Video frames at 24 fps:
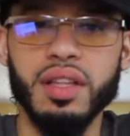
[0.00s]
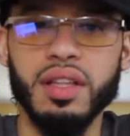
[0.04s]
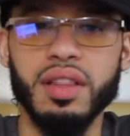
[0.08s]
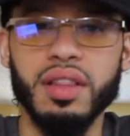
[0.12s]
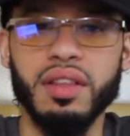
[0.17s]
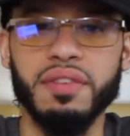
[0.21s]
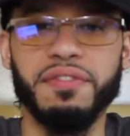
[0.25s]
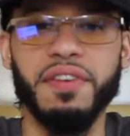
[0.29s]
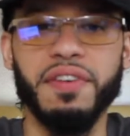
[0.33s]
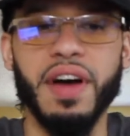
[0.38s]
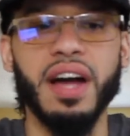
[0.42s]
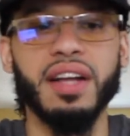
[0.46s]

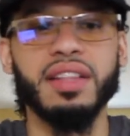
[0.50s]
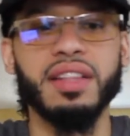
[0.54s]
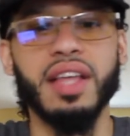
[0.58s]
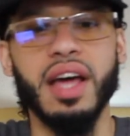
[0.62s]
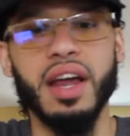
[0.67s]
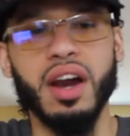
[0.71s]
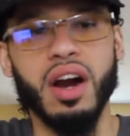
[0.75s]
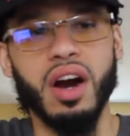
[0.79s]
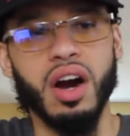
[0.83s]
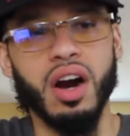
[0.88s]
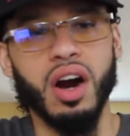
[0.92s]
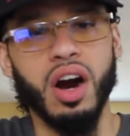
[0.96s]
the fact
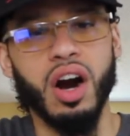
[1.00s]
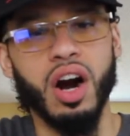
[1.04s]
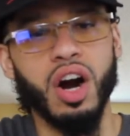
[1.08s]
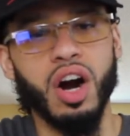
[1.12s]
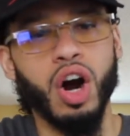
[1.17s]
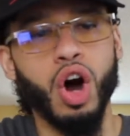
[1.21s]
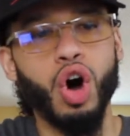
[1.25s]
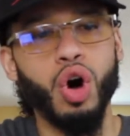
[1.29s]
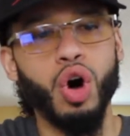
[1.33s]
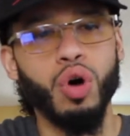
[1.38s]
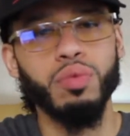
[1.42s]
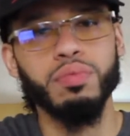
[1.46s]
that our
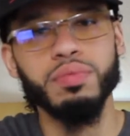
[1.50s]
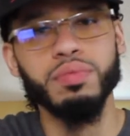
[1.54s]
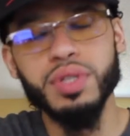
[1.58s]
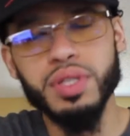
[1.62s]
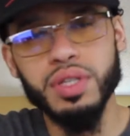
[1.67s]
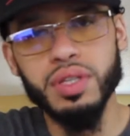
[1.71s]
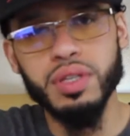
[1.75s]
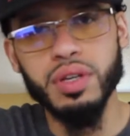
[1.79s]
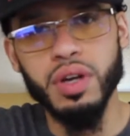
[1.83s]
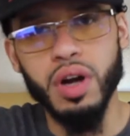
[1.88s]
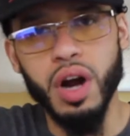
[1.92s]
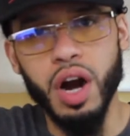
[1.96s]

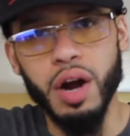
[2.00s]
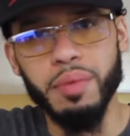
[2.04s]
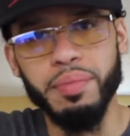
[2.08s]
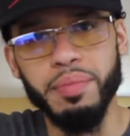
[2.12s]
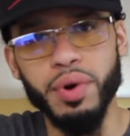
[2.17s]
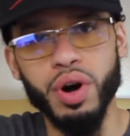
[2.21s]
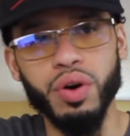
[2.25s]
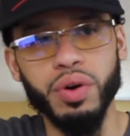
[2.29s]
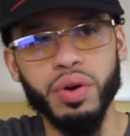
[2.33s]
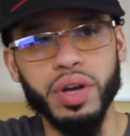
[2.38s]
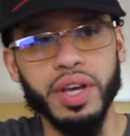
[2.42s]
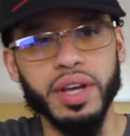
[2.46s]
homes are
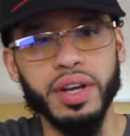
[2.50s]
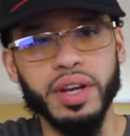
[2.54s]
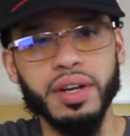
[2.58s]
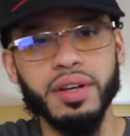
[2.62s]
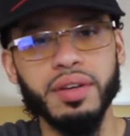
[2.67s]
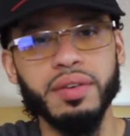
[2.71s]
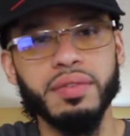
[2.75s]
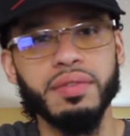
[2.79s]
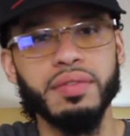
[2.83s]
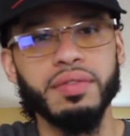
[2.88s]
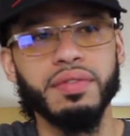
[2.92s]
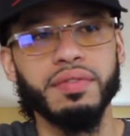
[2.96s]

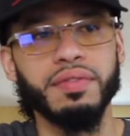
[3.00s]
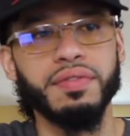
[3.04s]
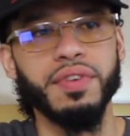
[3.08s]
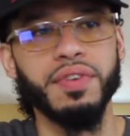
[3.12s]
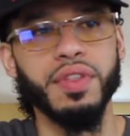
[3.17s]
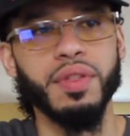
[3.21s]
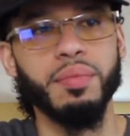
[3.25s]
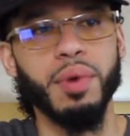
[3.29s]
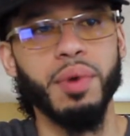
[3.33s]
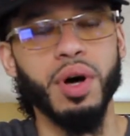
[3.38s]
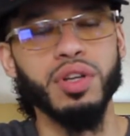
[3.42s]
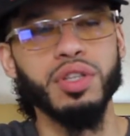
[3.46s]
broken
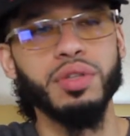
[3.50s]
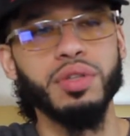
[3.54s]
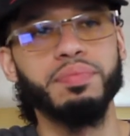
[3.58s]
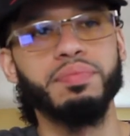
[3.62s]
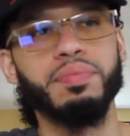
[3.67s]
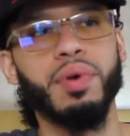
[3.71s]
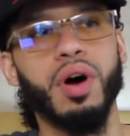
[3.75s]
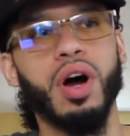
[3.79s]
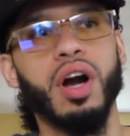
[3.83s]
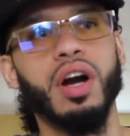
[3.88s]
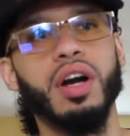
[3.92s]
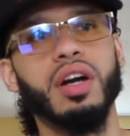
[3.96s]
for the
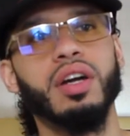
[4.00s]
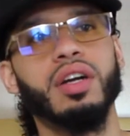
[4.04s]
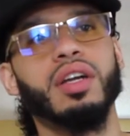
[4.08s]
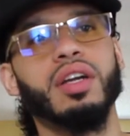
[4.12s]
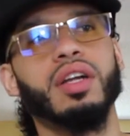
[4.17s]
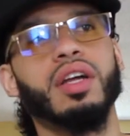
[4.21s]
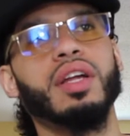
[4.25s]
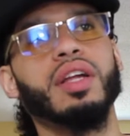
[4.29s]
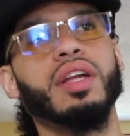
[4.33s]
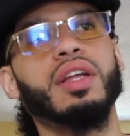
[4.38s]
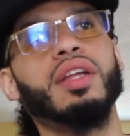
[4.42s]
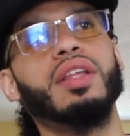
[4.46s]
most part,
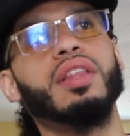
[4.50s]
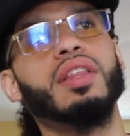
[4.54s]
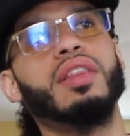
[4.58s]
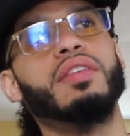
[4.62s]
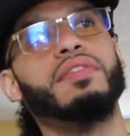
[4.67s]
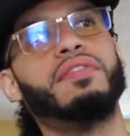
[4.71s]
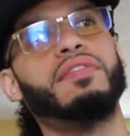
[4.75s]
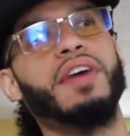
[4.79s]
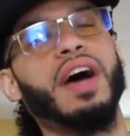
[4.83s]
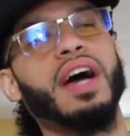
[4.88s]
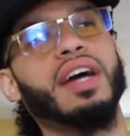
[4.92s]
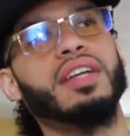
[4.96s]

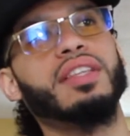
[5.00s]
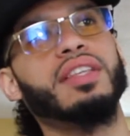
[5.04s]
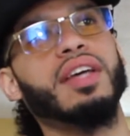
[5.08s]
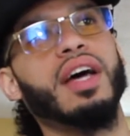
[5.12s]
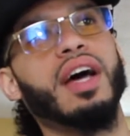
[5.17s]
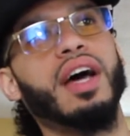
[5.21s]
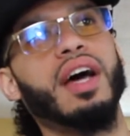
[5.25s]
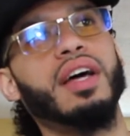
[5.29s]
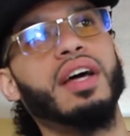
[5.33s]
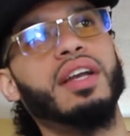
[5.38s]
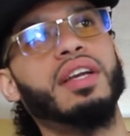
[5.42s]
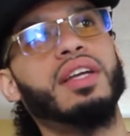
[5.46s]
the fact
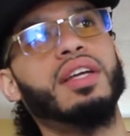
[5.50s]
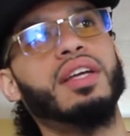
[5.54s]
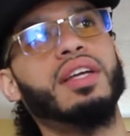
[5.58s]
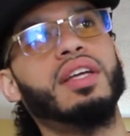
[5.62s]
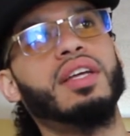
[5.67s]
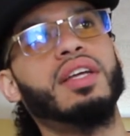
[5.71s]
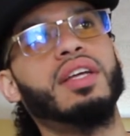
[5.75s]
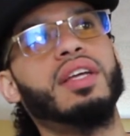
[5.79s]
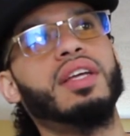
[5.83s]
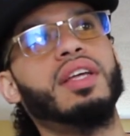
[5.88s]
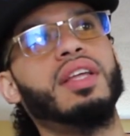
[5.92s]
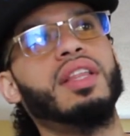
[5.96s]
that
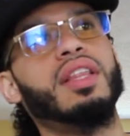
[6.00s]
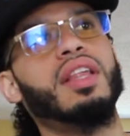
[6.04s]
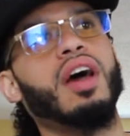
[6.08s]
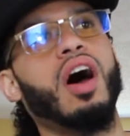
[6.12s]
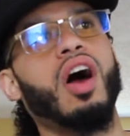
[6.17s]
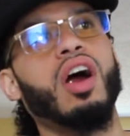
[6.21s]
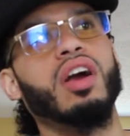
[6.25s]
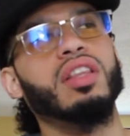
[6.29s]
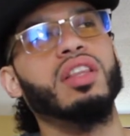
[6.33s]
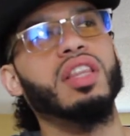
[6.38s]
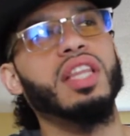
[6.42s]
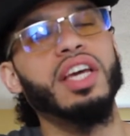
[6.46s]

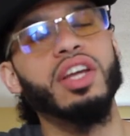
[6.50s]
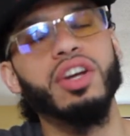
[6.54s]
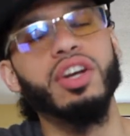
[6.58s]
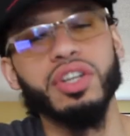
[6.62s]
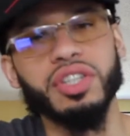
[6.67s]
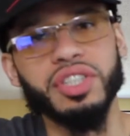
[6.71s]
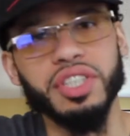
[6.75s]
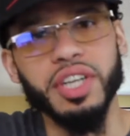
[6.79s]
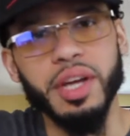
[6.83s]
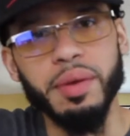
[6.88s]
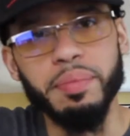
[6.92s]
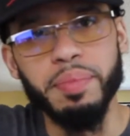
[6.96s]
our
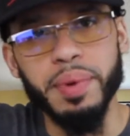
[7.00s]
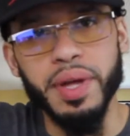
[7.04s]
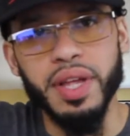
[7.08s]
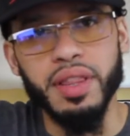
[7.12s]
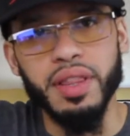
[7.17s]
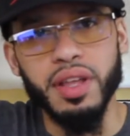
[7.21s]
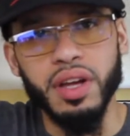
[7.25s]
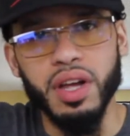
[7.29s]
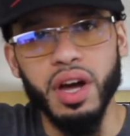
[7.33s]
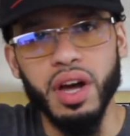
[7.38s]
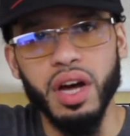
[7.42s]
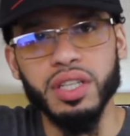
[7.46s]
leadership
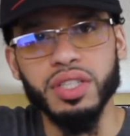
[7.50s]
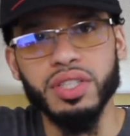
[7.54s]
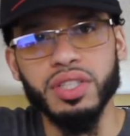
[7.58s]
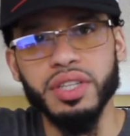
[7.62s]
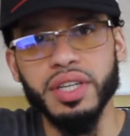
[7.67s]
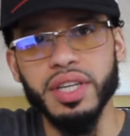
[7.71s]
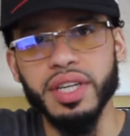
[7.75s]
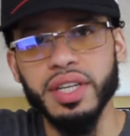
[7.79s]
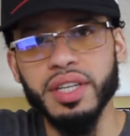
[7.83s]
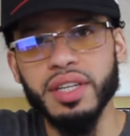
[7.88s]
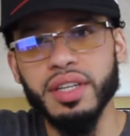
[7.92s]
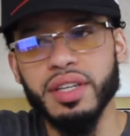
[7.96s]
in the
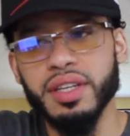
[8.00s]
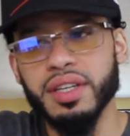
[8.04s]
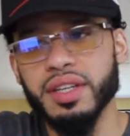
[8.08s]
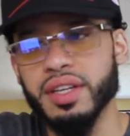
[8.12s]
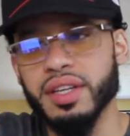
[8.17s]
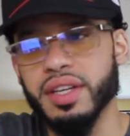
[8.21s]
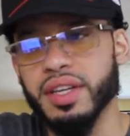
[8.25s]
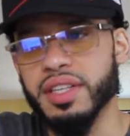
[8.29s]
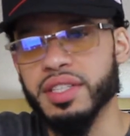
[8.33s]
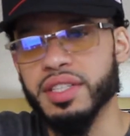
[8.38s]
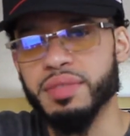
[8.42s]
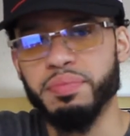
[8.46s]
country
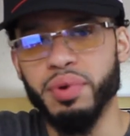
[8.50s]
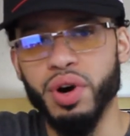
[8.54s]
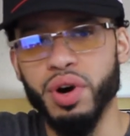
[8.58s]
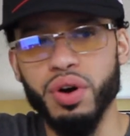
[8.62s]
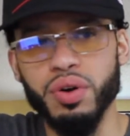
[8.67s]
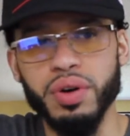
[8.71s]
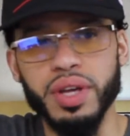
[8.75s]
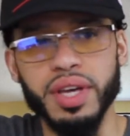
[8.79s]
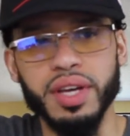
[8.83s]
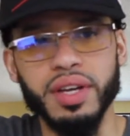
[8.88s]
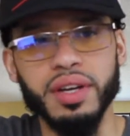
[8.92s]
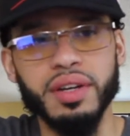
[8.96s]
is
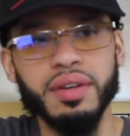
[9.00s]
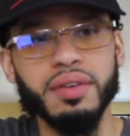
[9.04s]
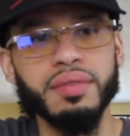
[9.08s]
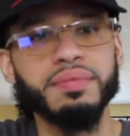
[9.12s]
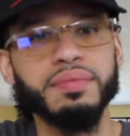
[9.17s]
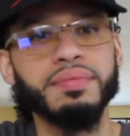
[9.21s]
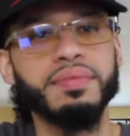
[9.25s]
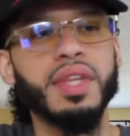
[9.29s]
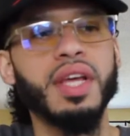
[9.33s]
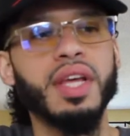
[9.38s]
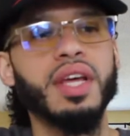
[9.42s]
broken,